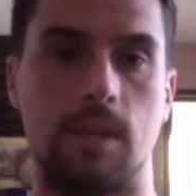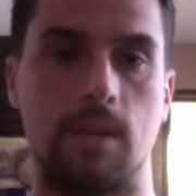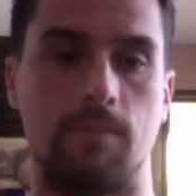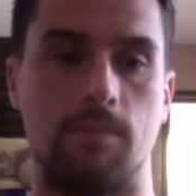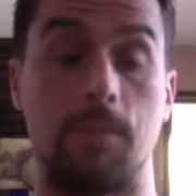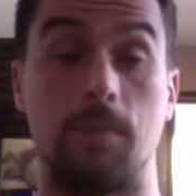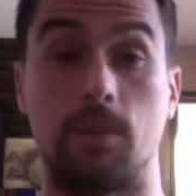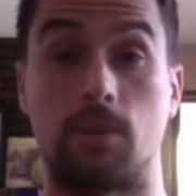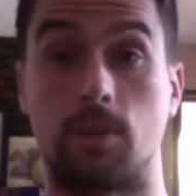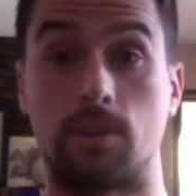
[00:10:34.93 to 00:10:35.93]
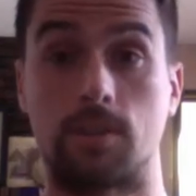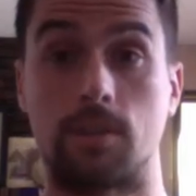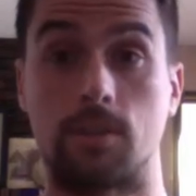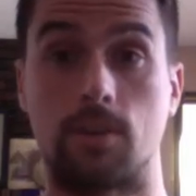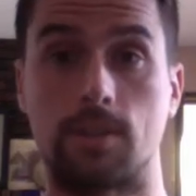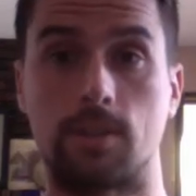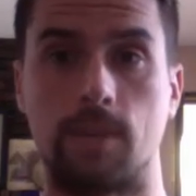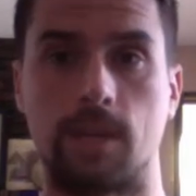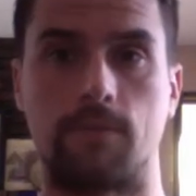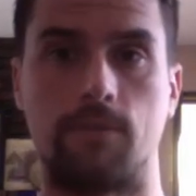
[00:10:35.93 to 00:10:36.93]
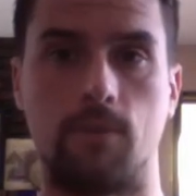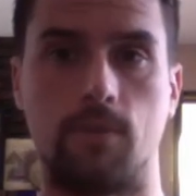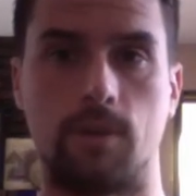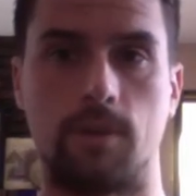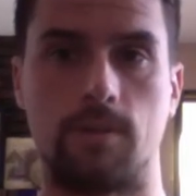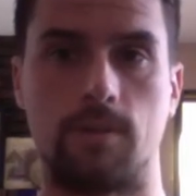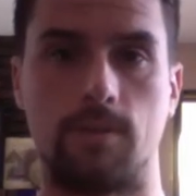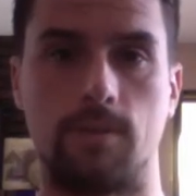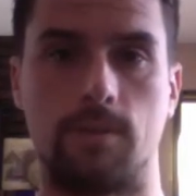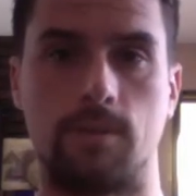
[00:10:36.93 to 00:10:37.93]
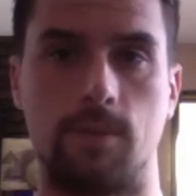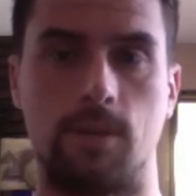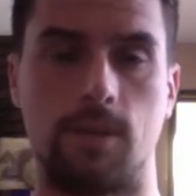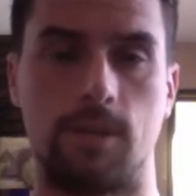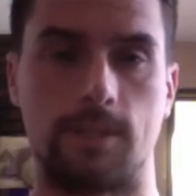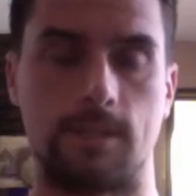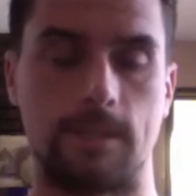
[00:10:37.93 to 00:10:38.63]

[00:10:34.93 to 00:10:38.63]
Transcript: Maybe across the back four, to be honest.